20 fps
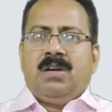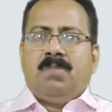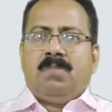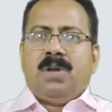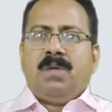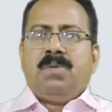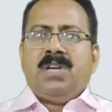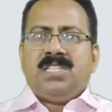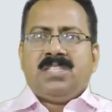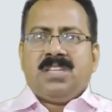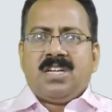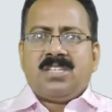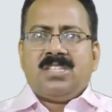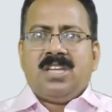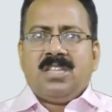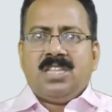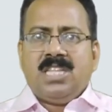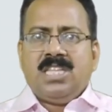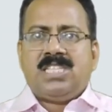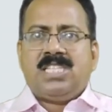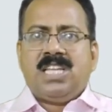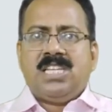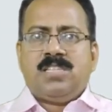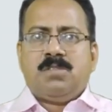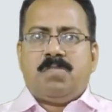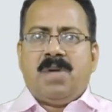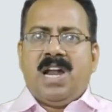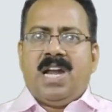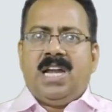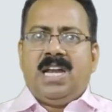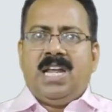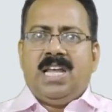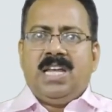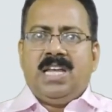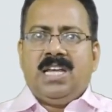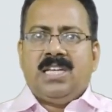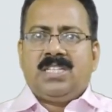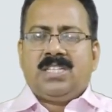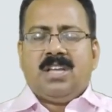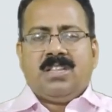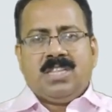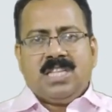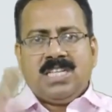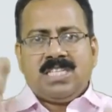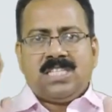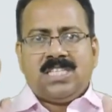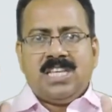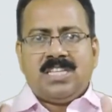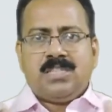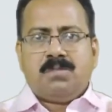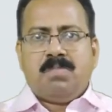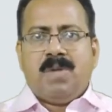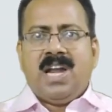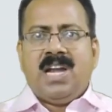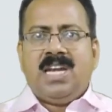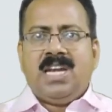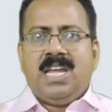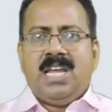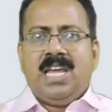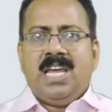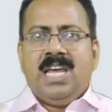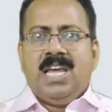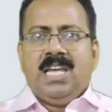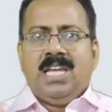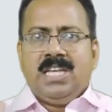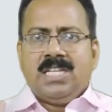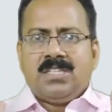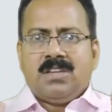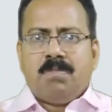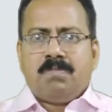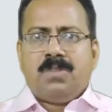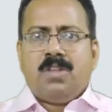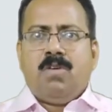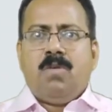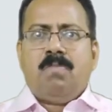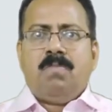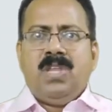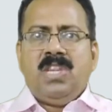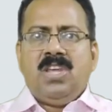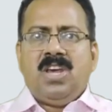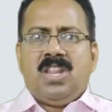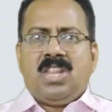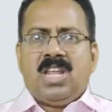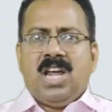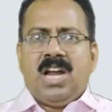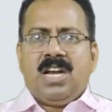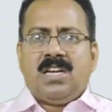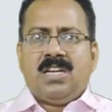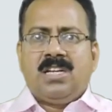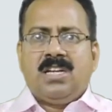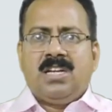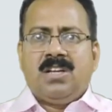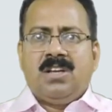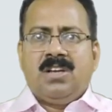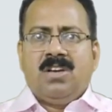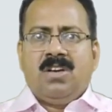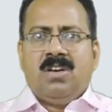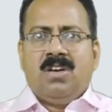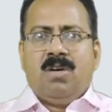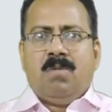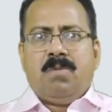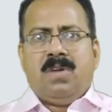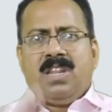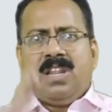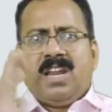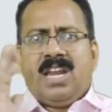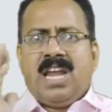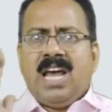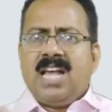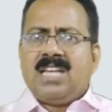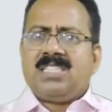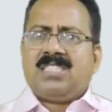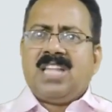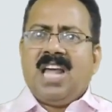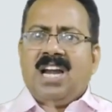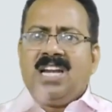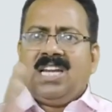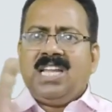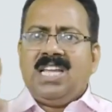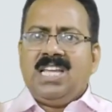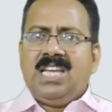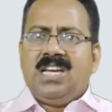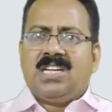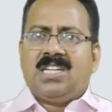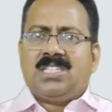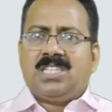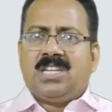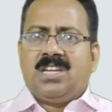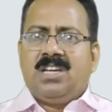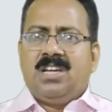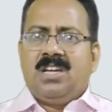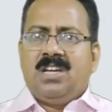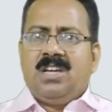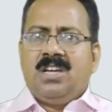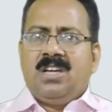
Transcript: Professor Satish Deshpande. Satish Deshpande is of the opinion that over the last 30 years,